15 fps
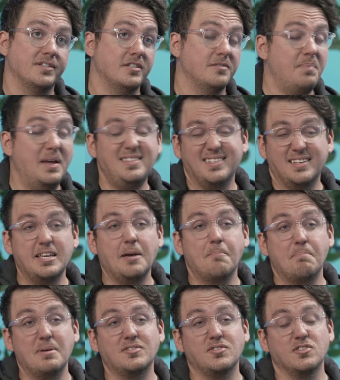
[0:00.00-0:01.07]
It's basically a
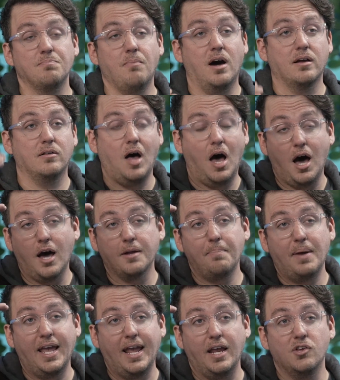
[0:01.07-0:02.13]
business model on a
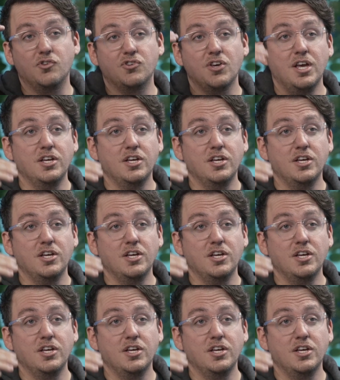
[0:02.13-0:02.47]
page,